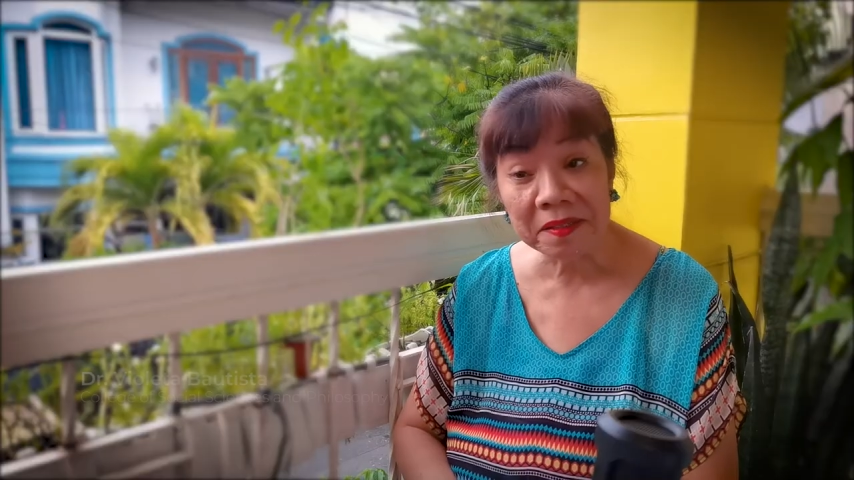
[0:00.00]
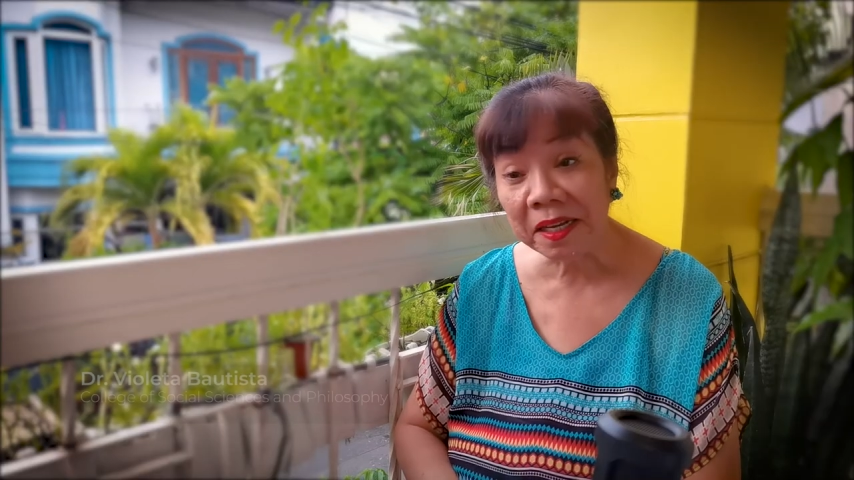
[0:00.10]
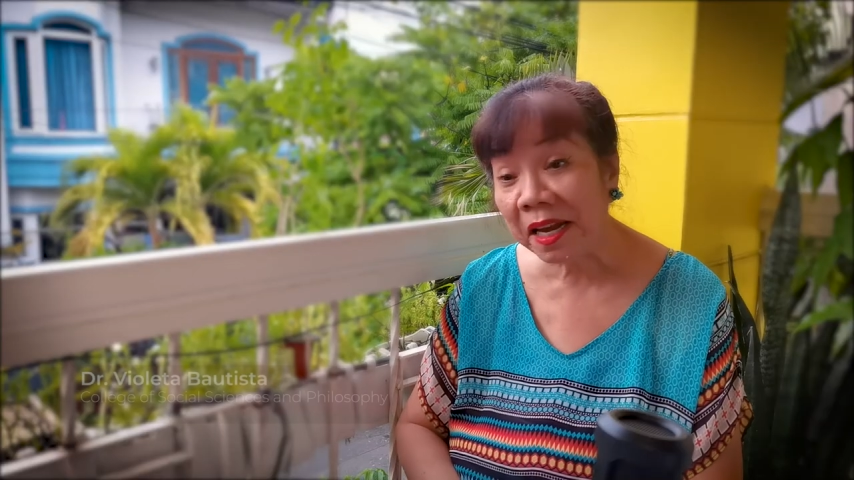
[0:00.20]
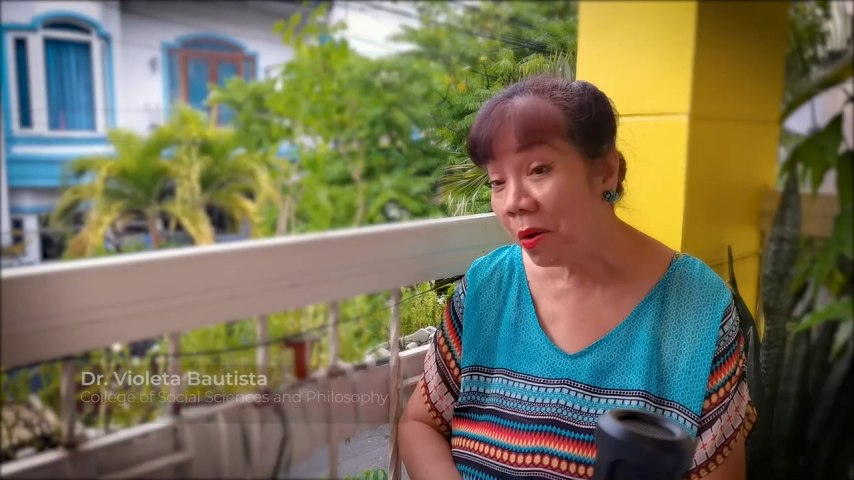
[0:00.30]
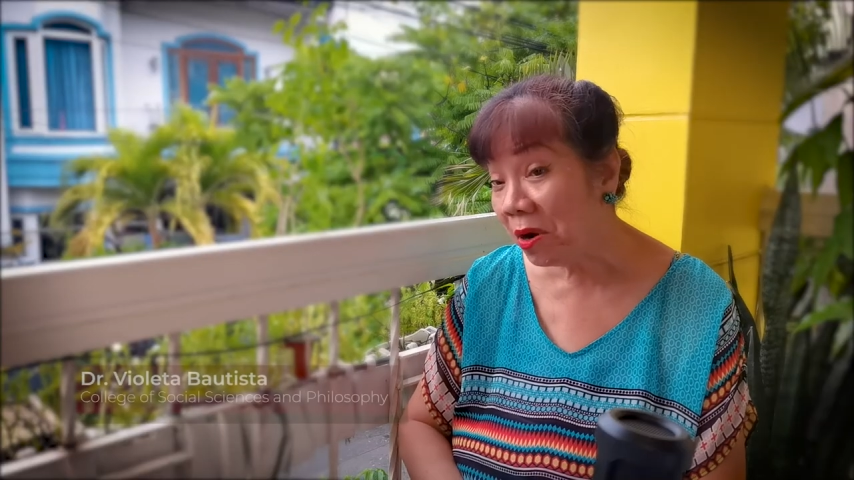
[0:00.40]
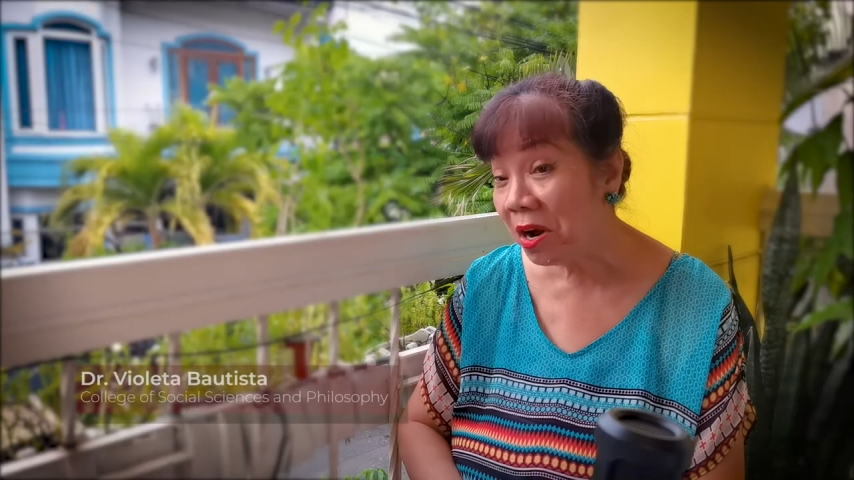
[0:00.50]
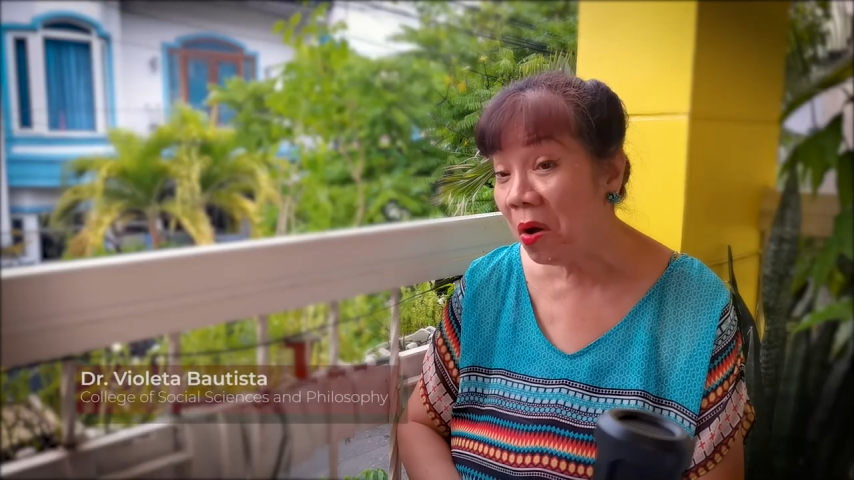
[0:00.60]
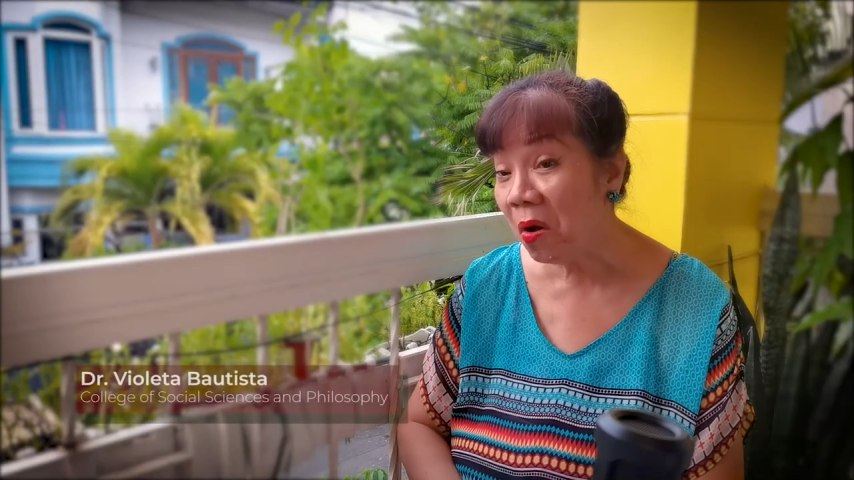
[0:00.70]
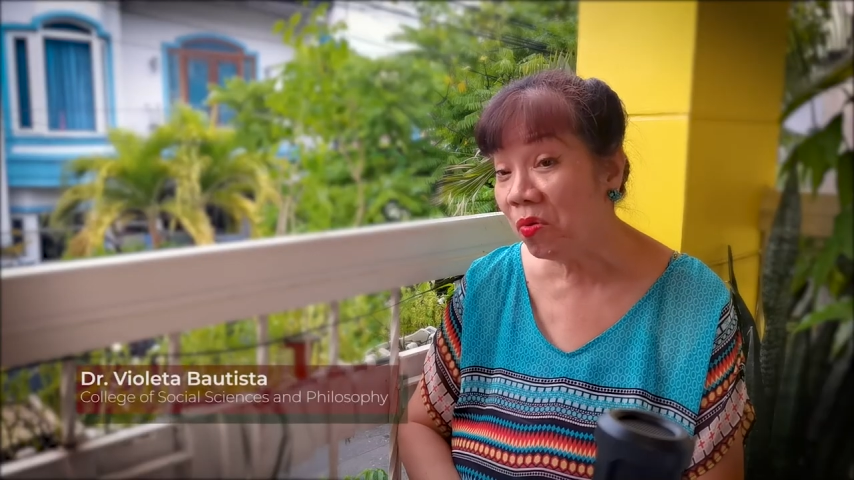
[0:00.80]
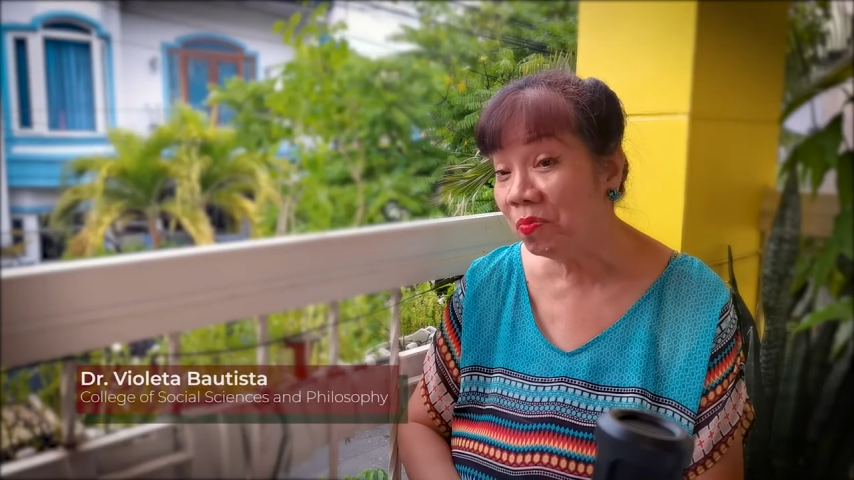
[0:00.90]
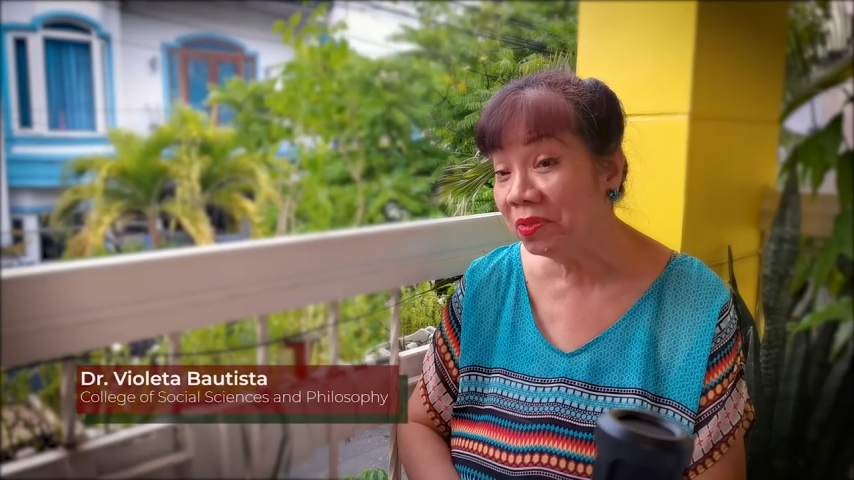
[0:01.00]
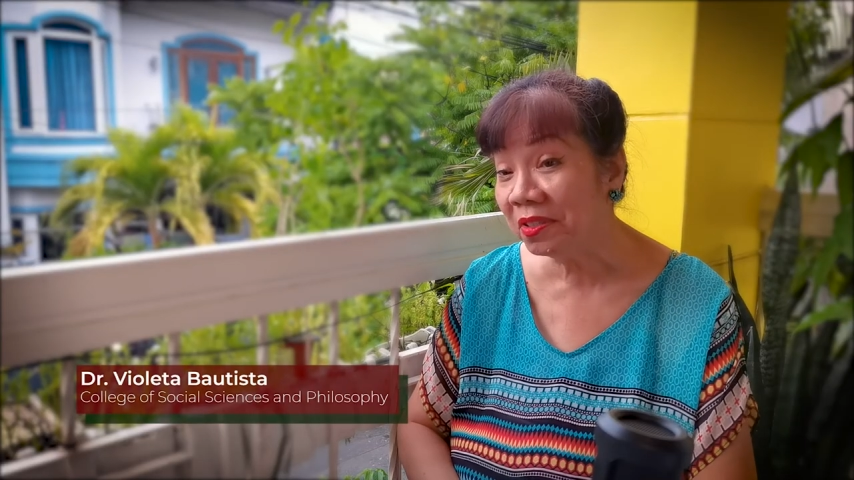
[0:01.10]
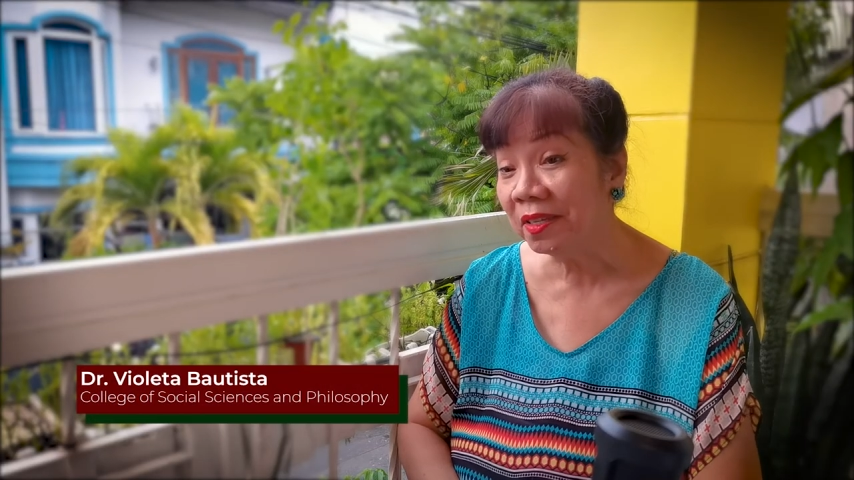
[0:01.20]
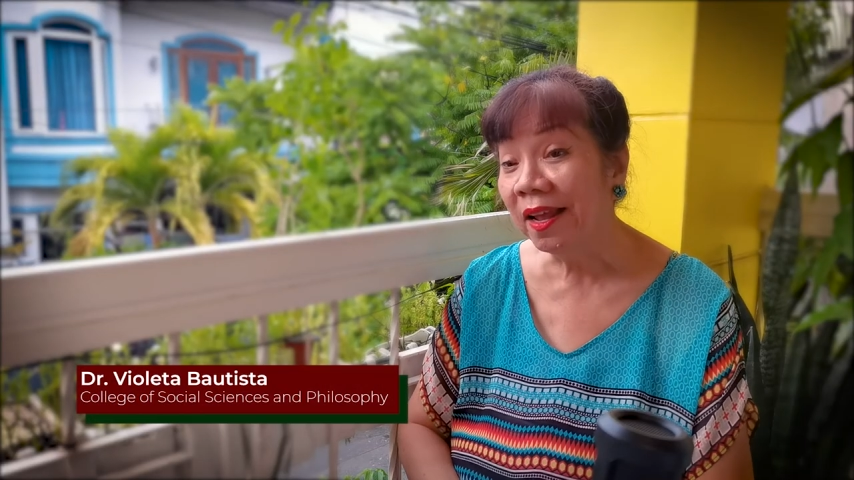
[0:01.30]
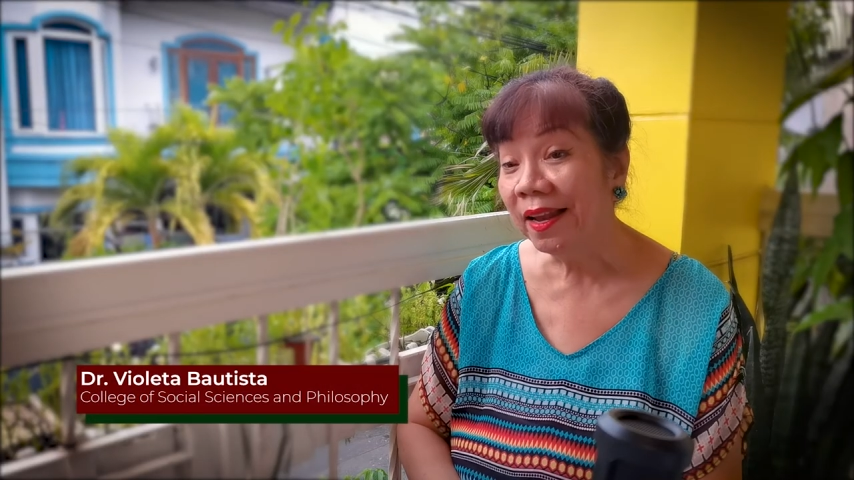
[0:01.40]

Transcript: in our homes